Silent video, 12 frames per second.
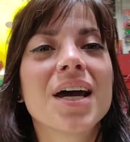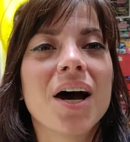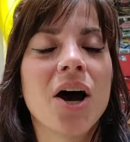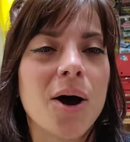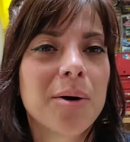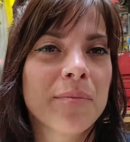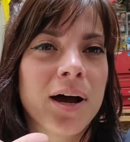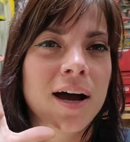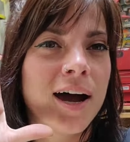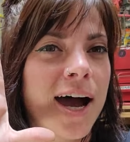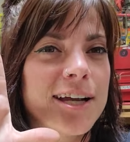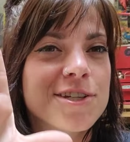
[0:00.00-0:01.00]
Um,
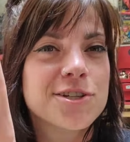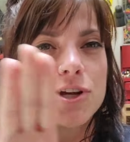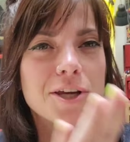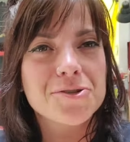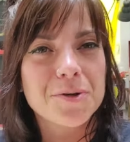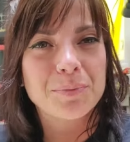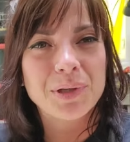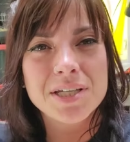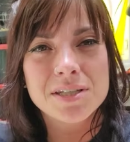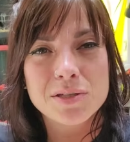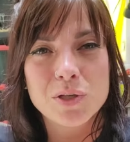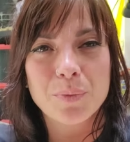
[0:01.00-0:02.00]
I just replaced
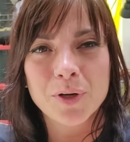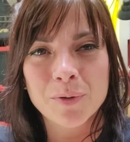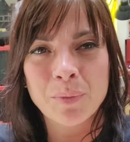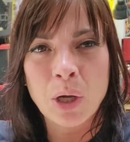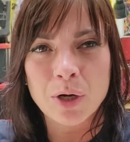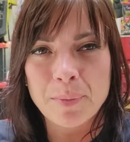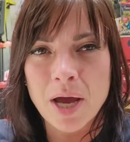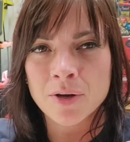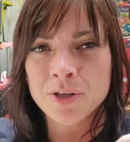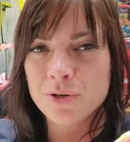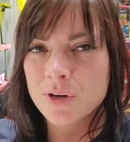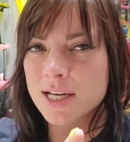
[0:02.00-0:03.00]
the super motor
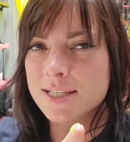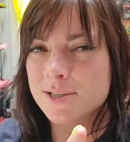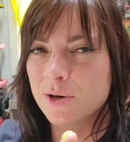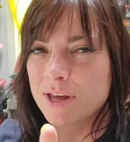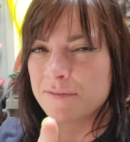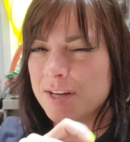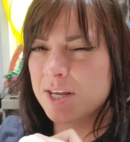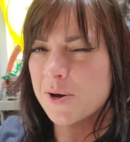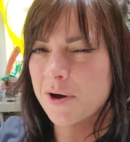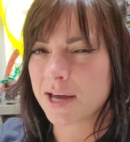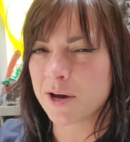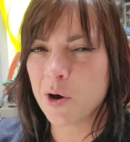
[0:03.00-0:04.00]
mount. You guys saw that video,
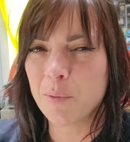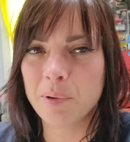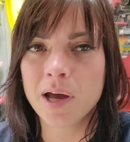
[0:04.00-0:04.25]
I hope.